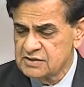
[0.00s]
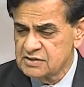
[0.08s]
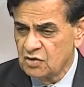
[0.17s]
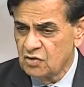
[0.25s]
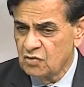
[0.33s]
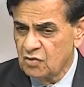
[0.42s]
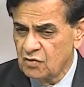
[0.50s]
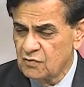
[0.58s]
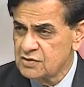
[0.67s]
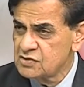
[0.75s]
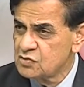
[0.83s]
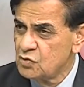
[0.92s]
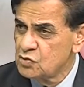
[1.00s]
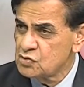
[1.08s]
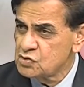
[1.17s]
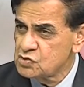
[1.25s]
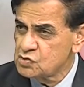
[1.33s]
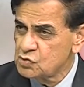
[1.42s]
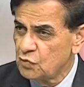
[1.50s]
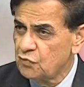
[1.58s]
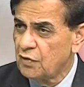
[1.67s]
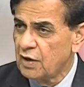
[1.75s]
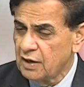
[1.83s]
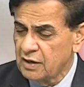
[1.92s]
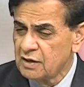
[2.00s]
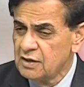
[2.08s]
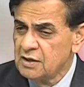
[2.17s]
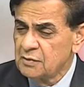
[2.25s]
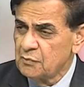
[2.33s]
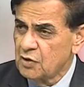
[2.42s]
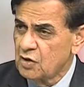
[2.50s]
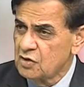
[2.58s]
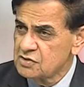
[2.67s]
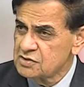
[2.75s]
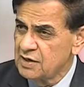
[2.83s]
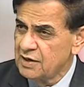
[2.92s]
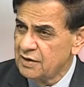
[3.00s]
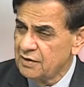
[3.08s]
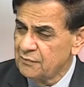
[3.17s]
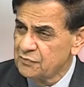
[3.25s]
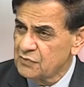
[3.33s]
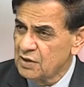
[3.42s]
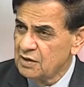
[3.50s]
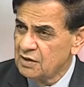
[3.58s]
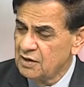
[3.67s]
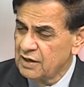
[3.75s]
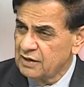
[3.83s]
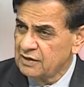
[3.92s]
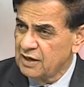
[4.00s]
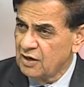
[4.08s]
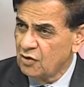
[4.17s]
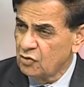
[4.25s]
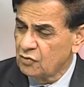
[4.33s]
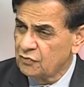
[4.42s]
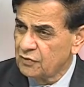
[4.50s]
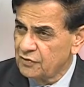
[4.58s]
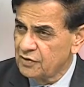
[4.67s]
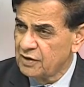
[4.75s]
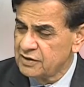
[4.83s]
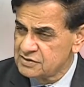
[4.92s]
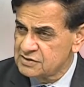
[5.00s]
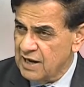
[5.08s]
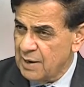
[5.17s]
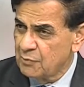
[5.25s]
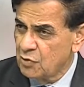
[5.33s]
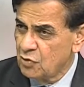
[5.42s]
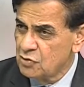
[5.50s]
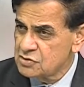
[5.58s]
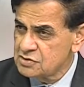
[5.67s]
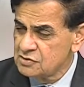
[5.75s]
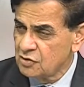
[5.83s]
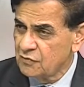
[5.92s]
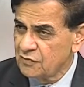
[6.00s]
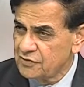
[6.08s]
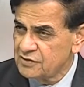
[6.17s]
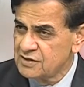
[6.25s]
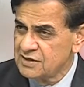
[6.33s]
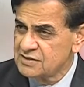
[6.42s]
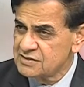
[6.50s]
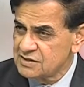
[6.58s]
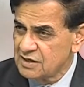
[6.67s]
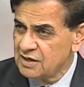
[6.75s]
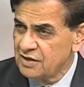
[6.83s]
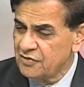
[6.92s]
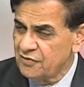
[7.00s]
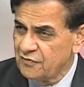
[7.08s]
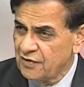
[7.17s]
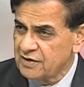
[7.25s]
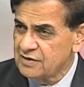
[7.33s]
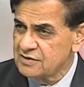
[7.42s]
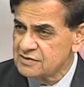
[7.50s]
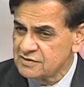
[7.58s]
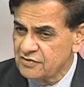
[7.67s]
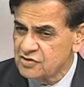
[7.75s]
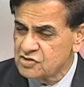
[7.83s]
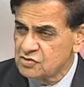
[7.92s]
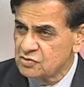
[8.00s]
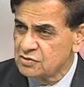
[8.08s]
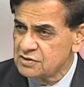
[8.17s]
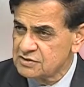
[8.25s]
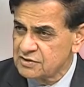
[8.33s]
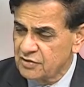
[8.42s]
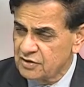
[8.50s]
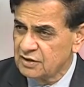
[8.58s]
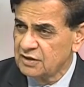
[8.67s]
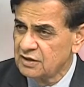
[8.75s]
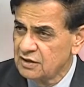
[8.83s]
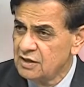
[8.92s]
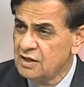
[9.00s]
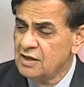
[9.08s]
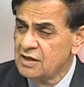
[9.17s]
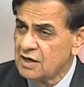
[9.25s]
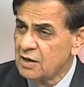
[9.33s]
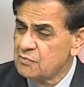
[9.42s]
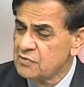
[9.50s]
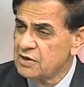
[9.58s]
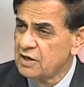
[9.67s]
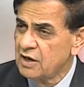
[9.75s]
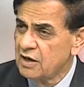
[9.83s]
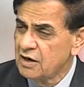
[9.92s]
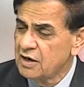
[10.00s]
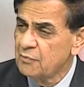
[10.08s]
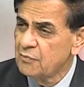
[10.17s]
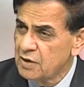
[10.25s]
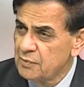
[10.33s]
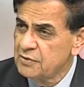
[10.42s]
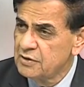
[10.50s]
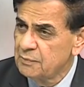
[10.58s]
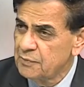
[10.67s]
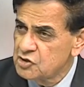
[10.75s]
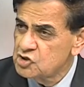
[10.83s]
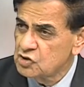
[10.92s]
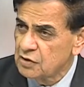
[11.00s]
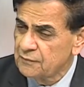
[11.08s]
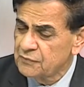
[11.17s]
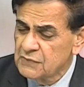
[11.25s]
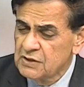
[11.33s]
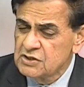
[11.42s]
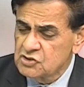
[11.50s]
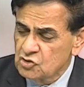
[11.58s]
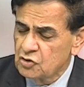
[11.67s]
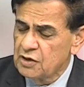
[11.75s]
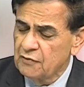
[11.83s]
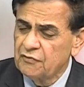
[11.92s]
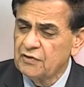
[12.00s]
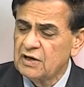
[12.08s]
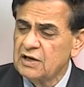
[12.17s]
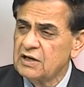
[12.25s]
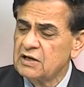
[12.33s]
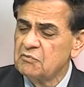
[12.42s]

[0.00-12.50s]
always goes so far, because there are a lot of other, as time goes, a lot of other things, other factors, other stories, other thing come in the picture. So definitely